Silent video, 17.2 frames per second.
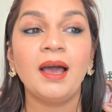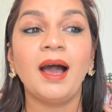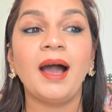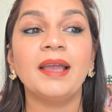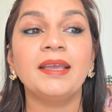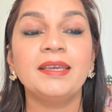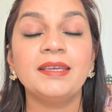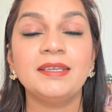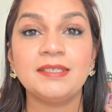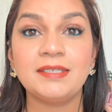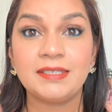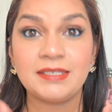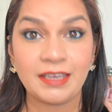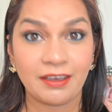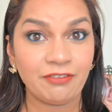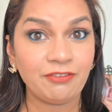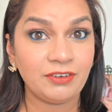I can
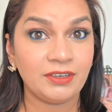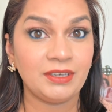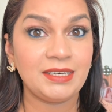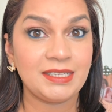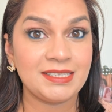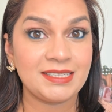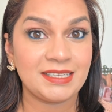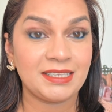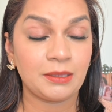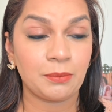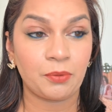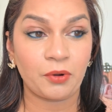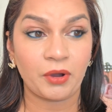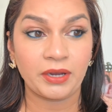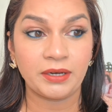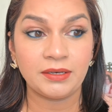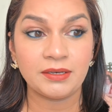definitely see the
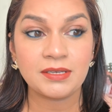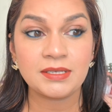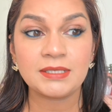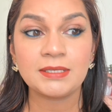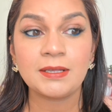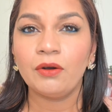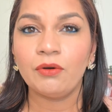brightness.